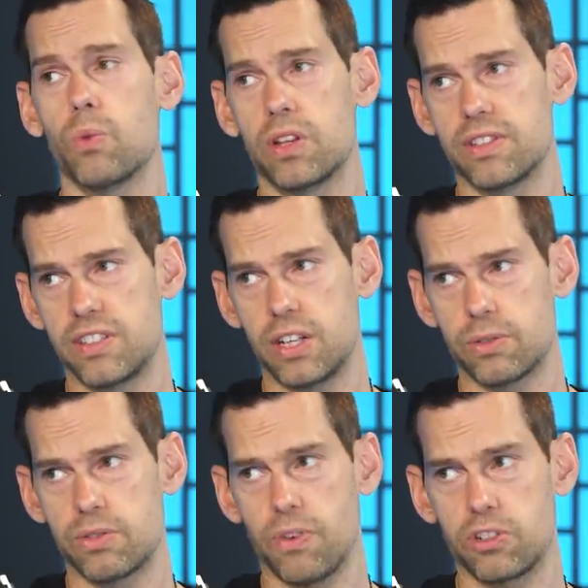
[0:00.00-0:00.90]
one of the
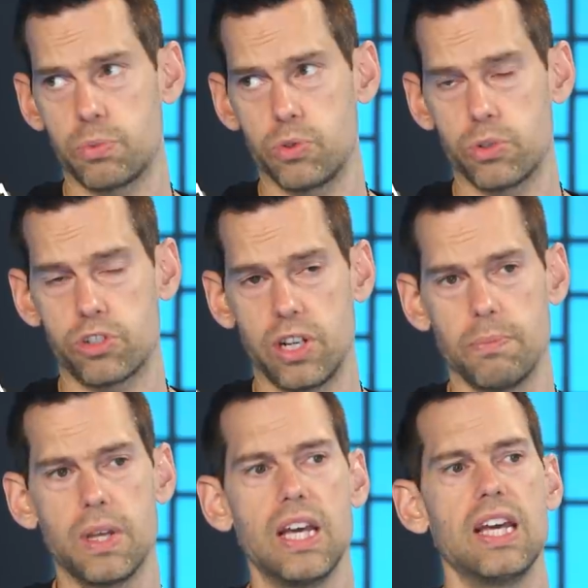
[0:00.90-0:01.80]
secrets of
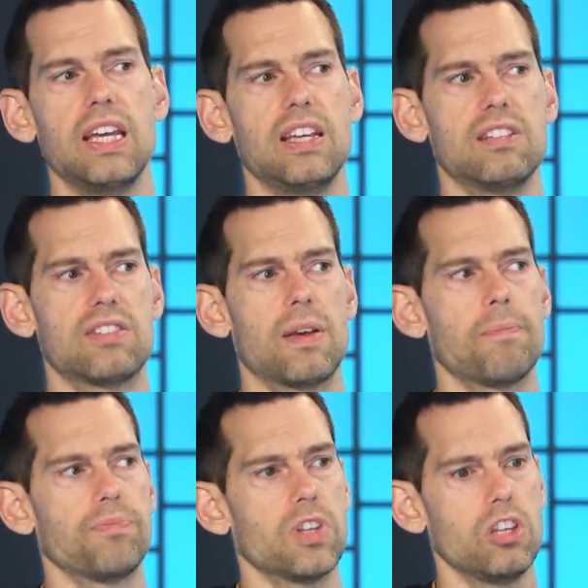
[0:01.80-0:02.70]
entrepreneurship is
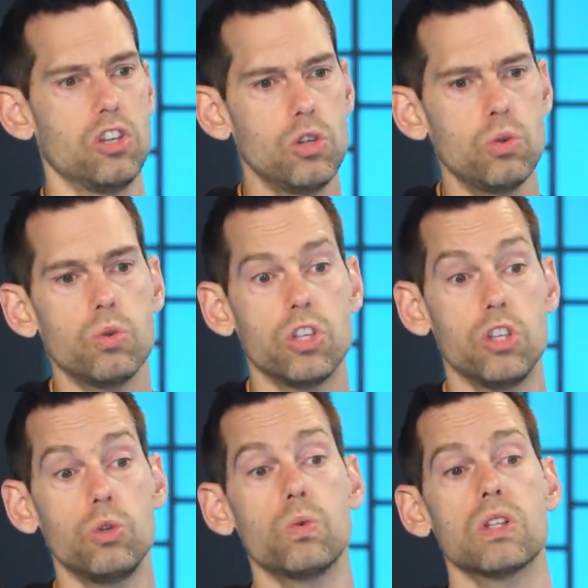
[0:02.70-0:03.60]

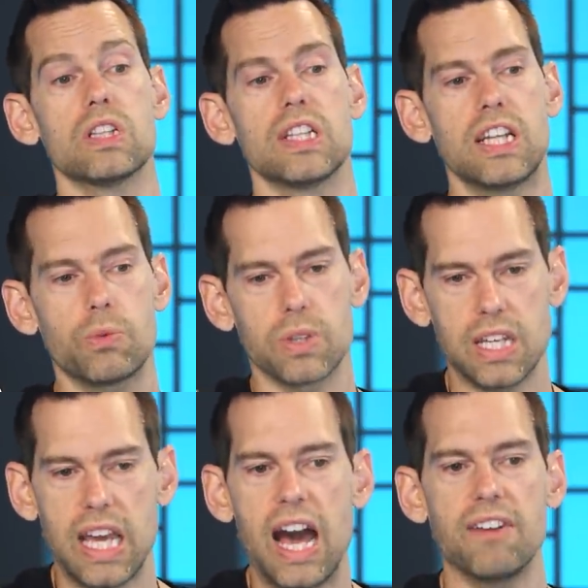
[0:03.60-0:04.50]
you
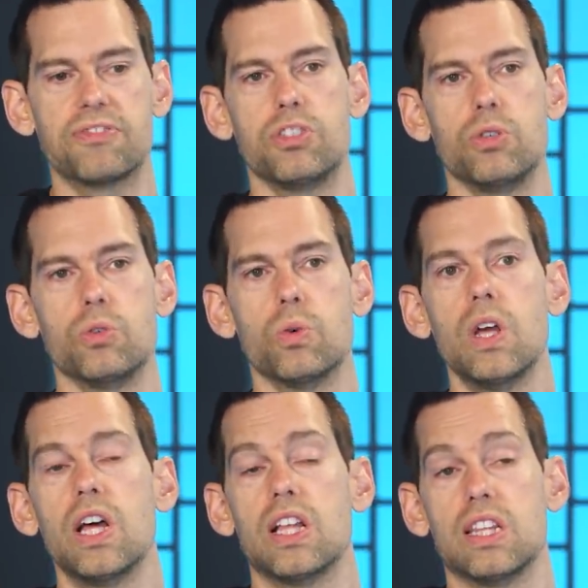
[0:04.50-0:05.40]
literally have to
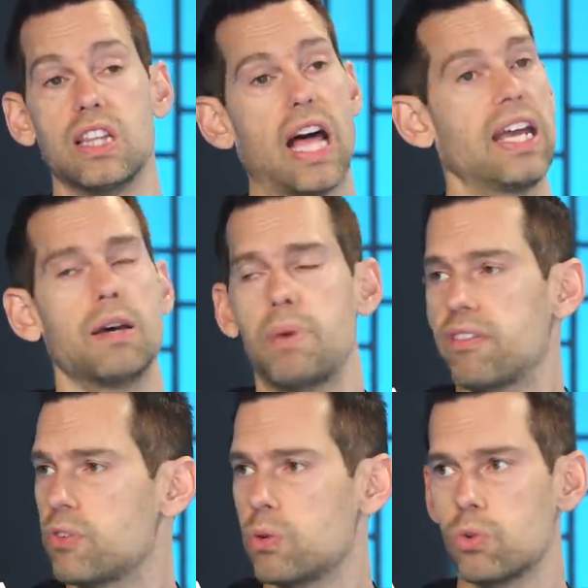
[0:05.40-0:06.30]
light up
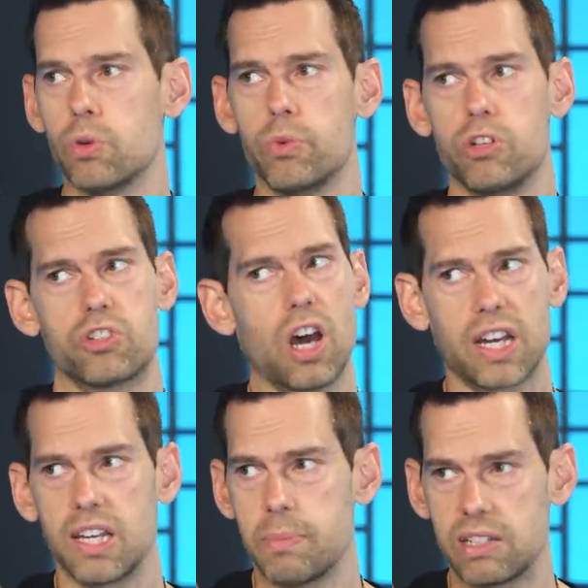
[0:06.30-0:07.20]
every room when you're
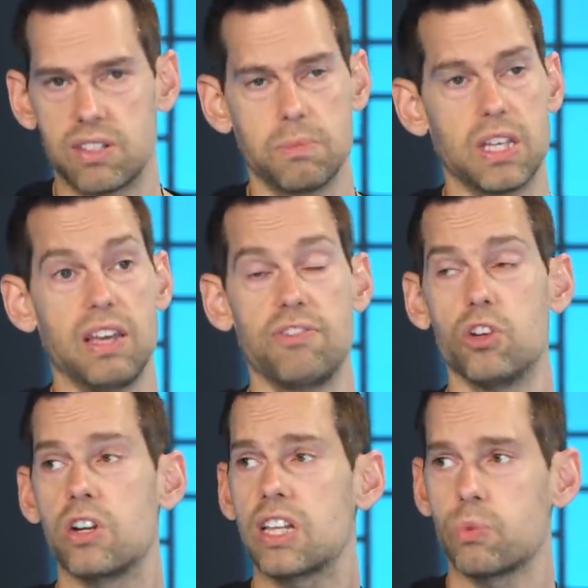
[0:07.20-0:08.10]
talking about something. If
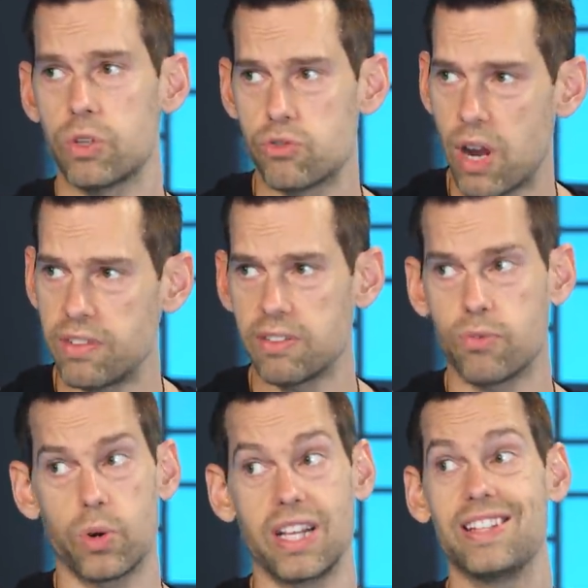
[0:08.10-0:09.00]
you're not the one driving it
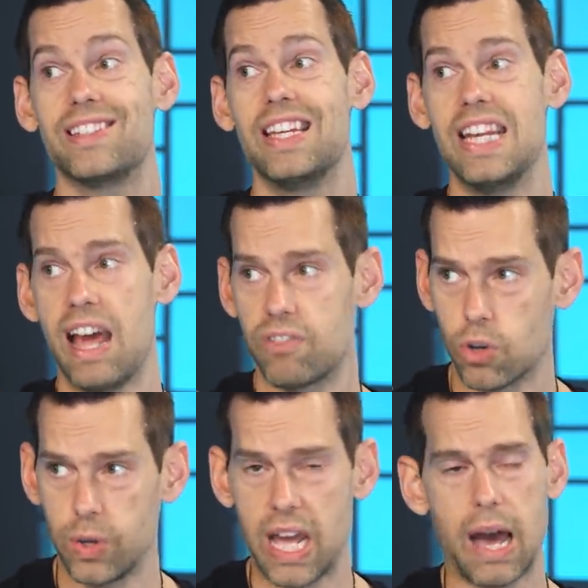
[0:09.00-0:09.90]
forward, it is never
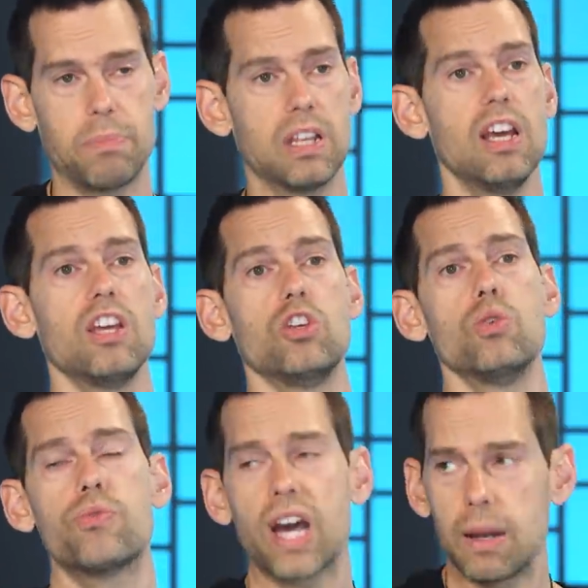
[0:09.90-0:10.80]
going to happen.
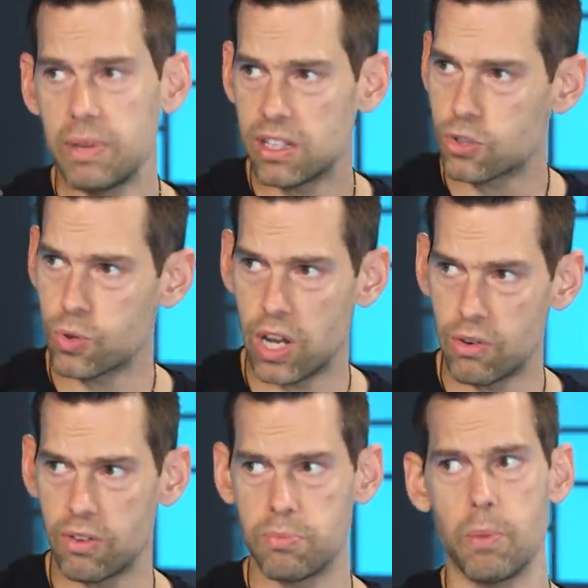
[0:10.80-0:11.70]
You've got to be the
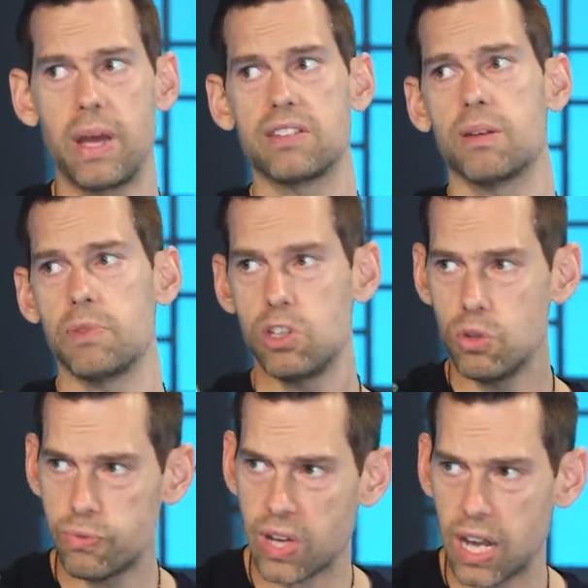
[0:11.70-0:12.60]
creator of momentum.
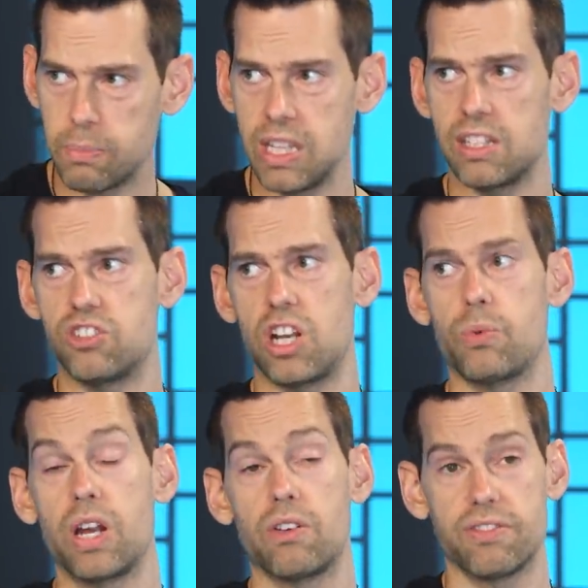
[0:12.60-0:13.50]
You've got to be the
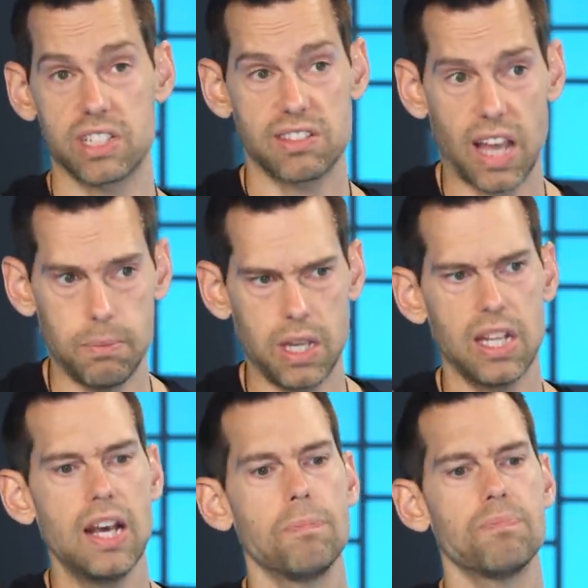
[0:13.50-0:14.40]
generator of excitement.
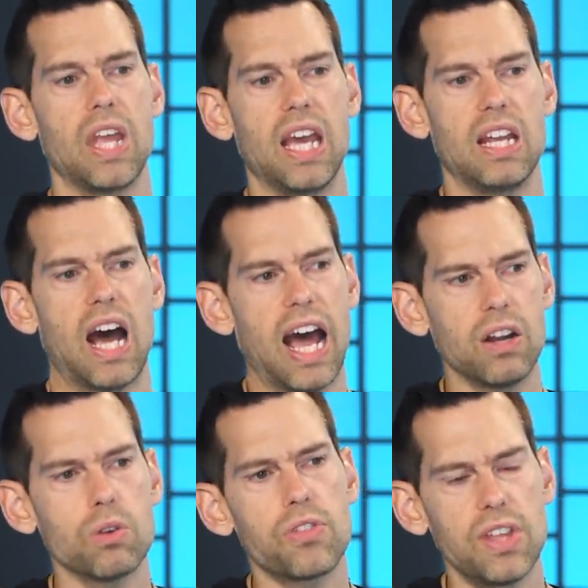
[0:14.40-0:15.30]
And I
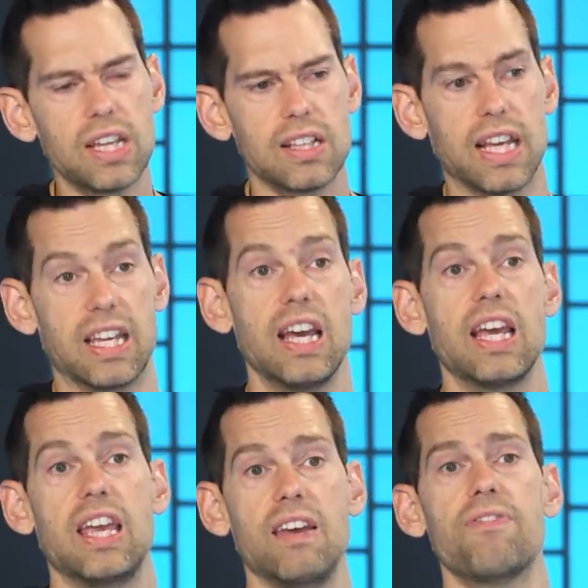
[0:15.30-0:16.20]
don't think, like,
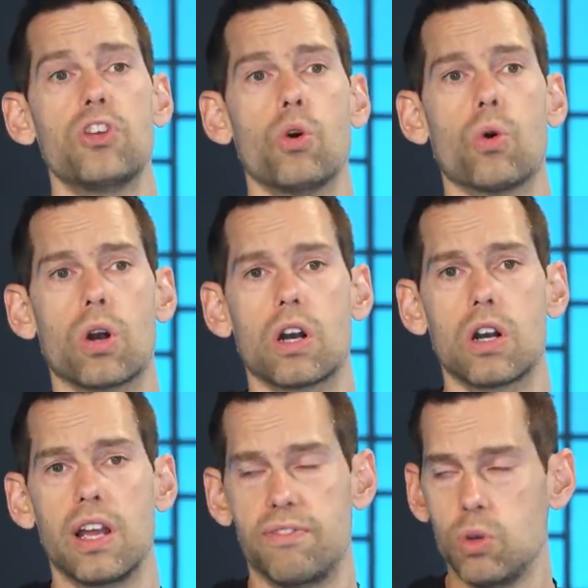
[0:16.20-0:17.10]
if you
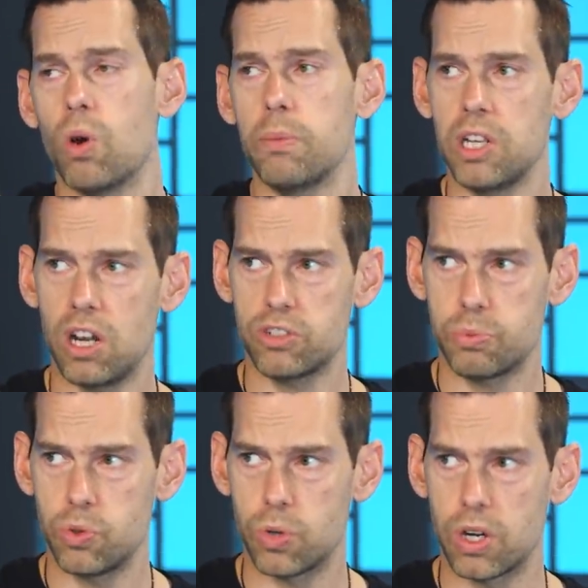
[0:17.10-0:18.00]
want to be an
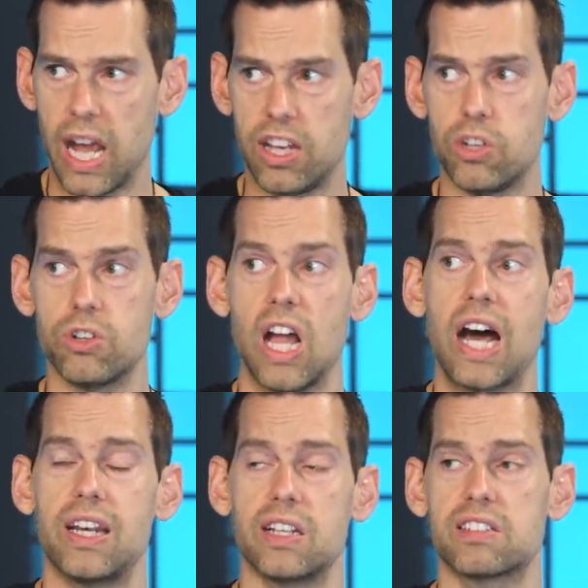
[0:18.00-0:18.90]
entrepreneur and you're
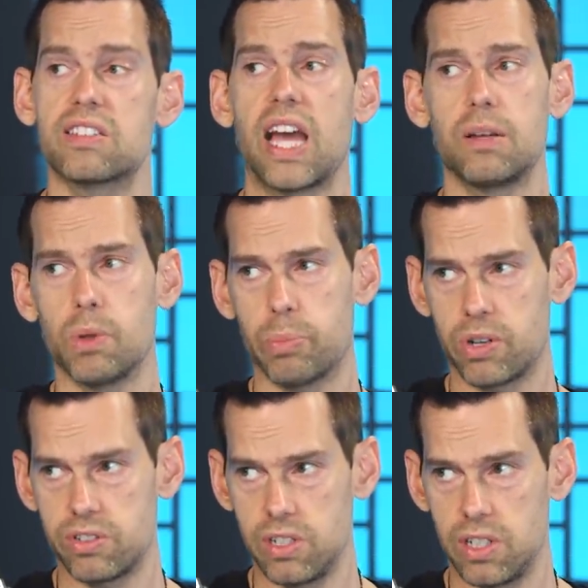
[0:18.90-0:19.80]
not an excitable
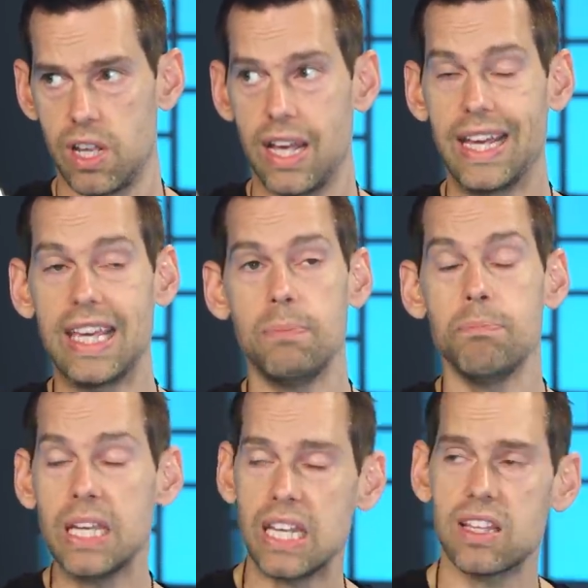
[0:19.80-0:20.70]
person,
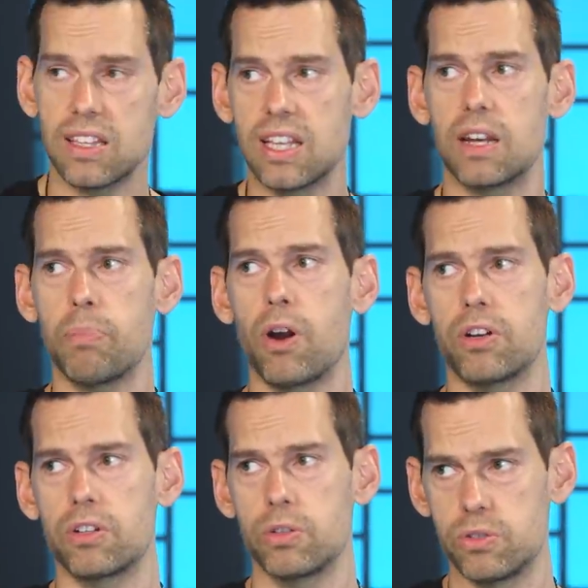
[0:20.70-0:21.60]
immediately get a
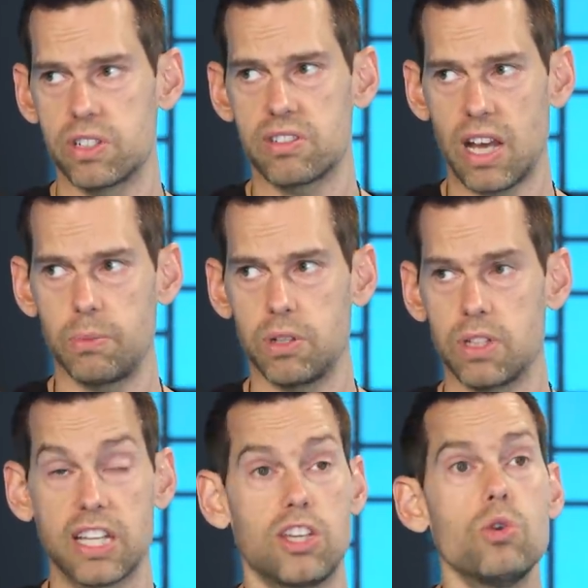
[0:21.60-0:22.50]
partner who's excitable.
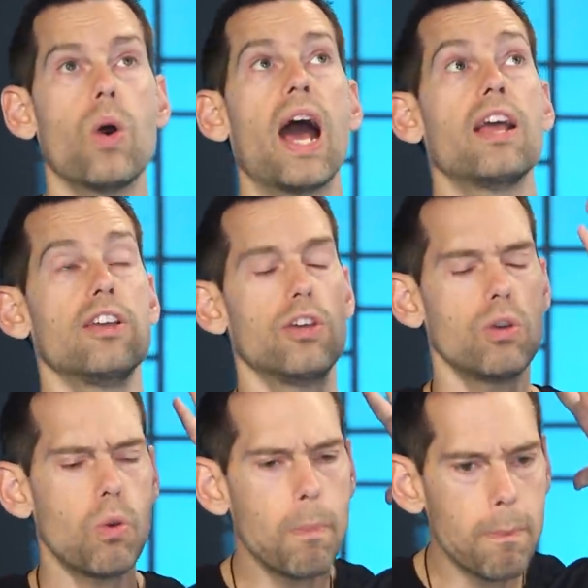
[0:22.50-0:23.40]
Like, yeah.
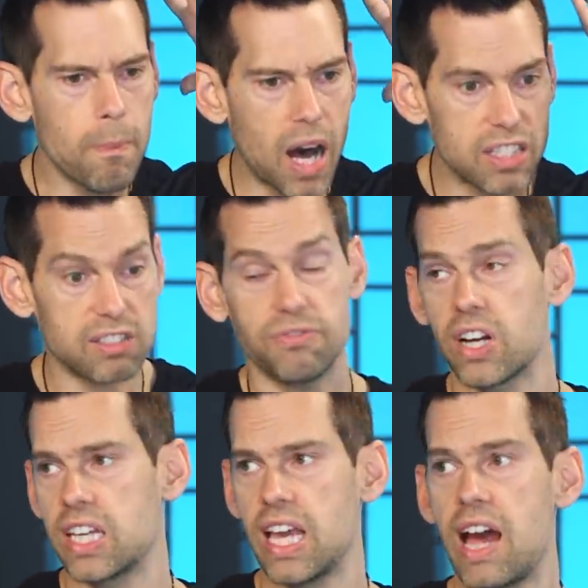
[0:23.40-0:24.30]
You must
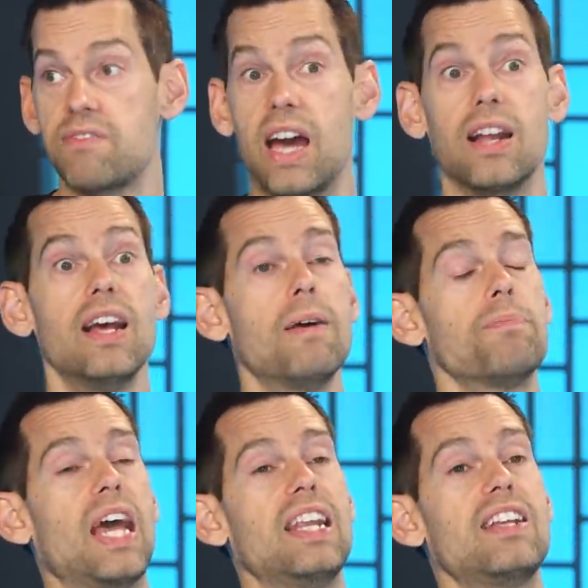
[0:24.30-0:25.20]
fucking have that.
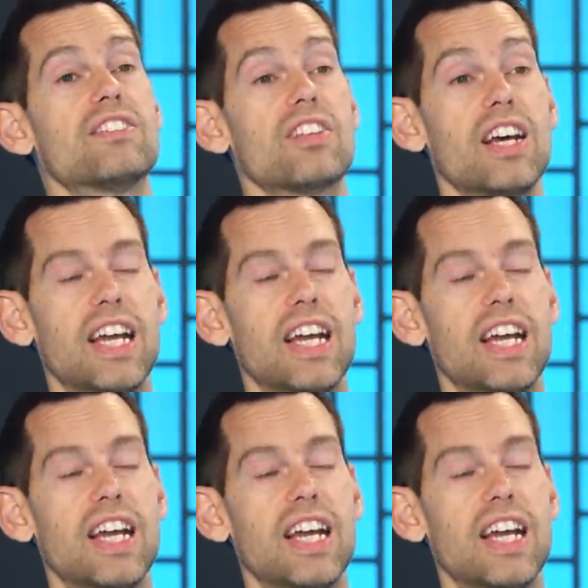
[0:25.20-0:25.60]
And it is